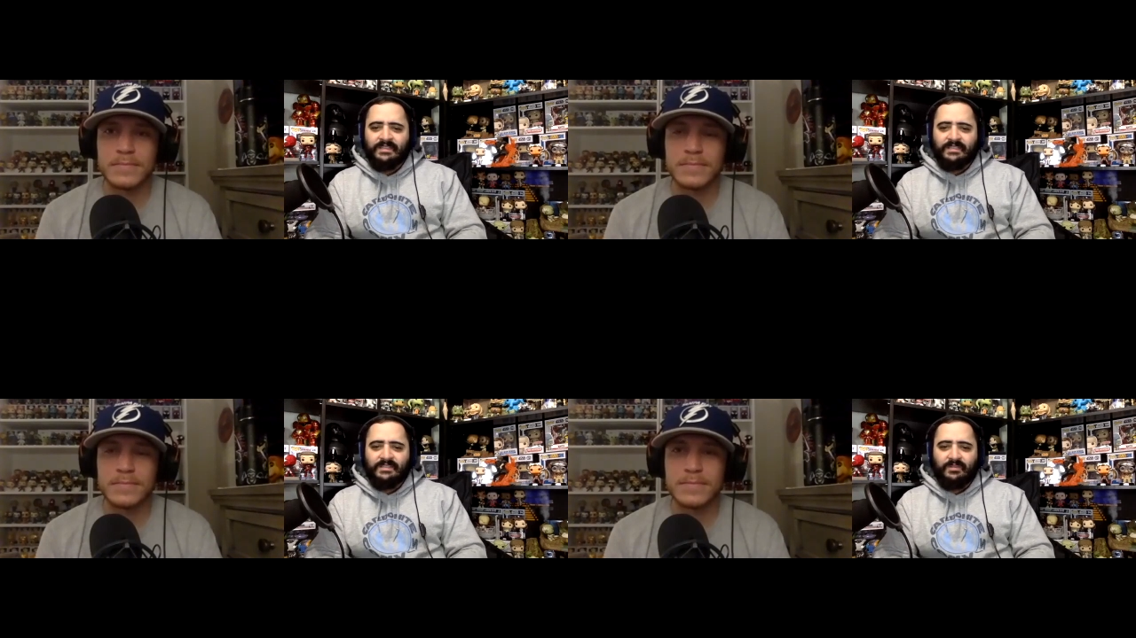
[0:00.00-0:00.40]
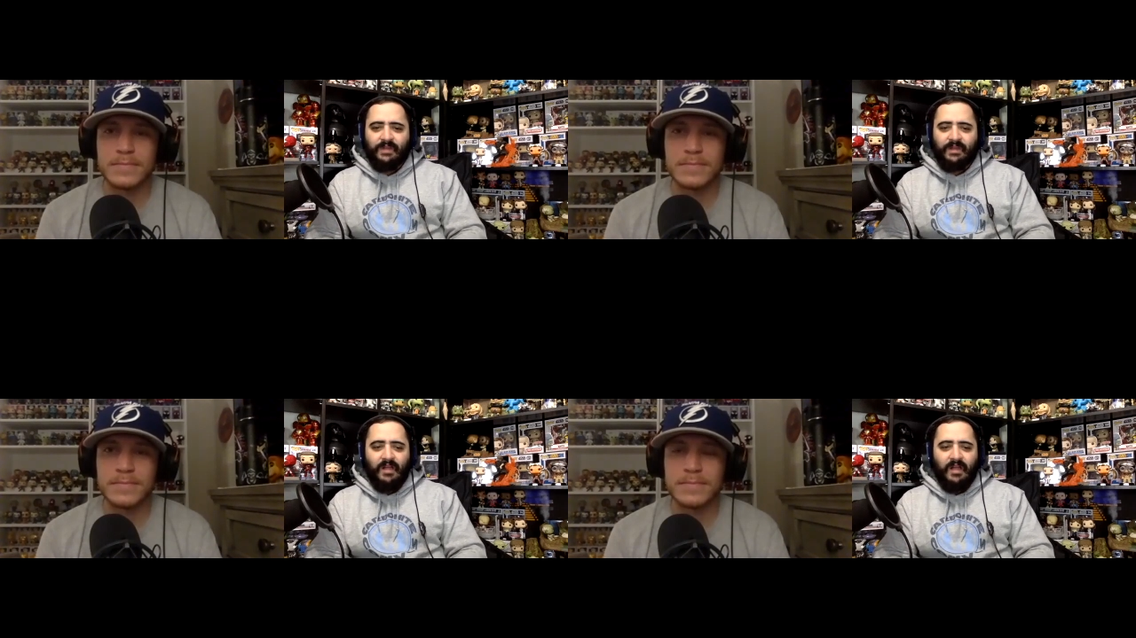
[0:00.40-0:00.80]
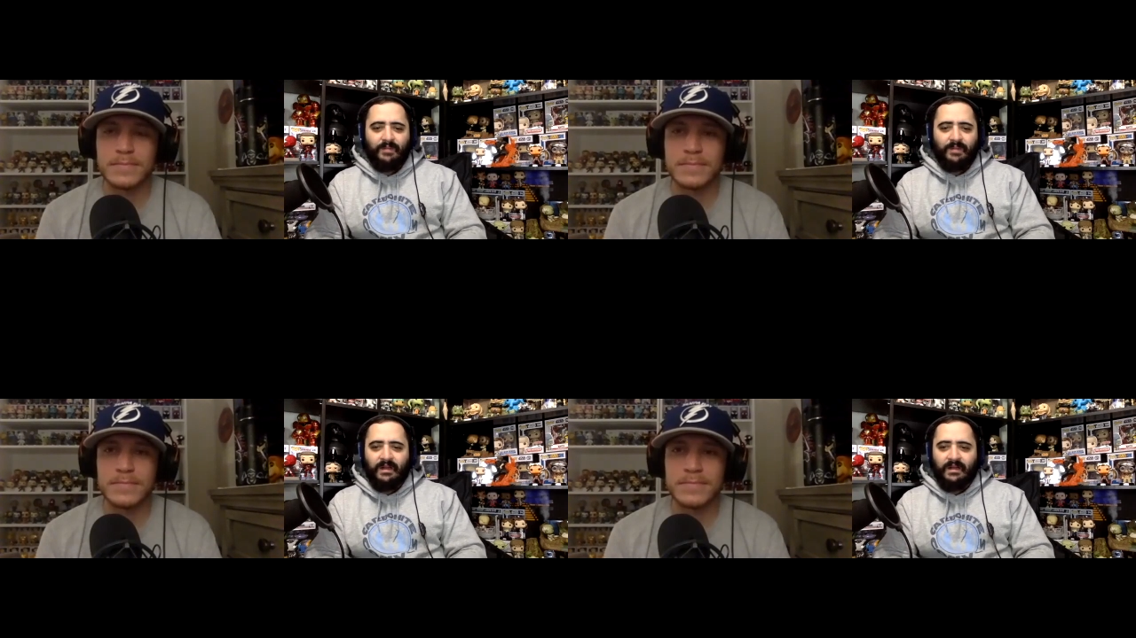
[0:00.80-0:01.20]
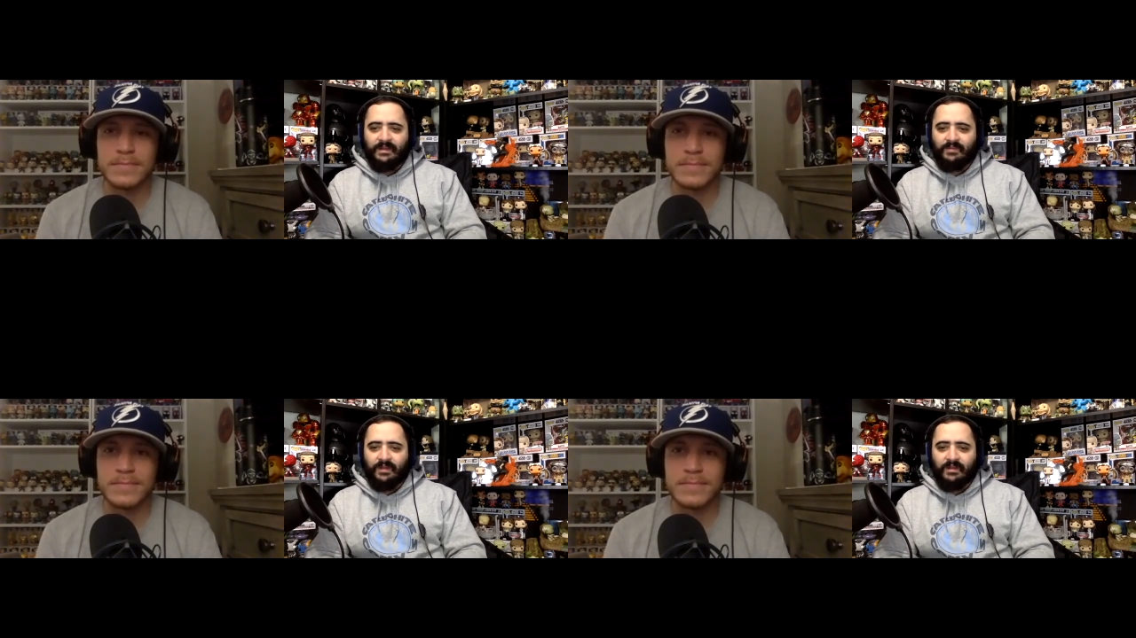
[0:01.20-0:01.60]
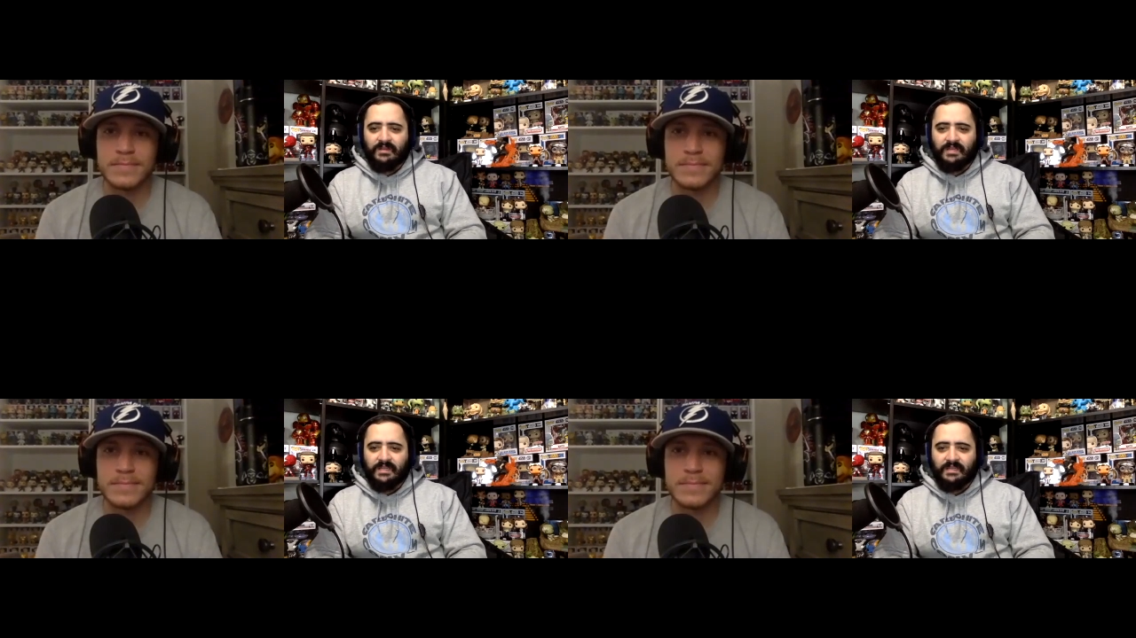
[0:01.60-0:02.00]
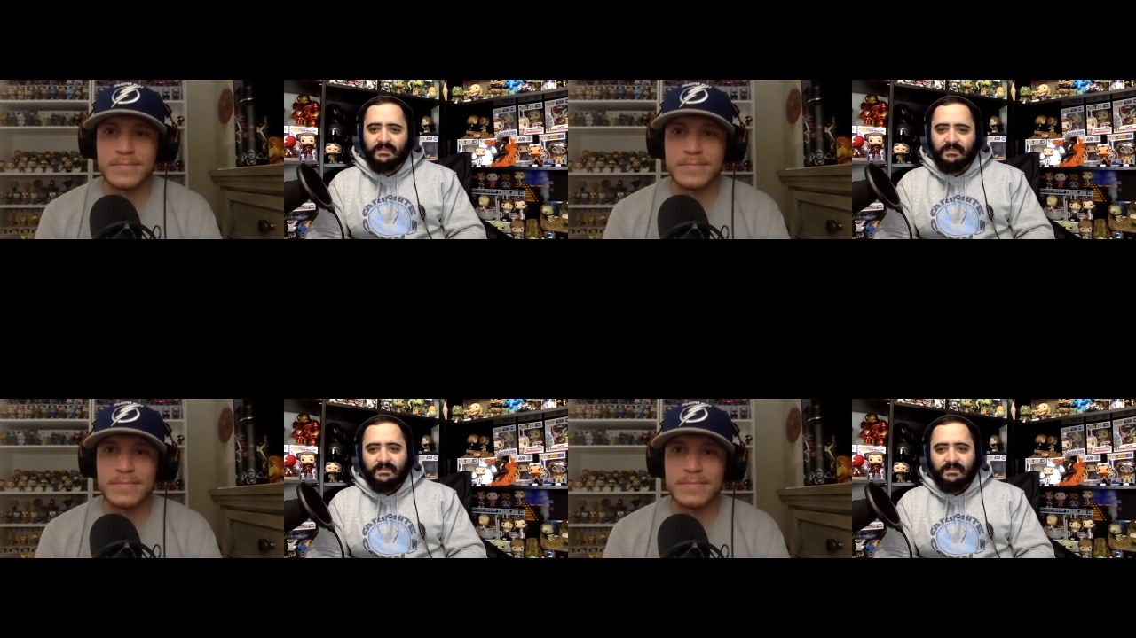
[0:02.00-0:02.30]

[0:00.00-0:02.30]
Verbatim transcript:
Speaker 1: So we are hopping on and we are gonna,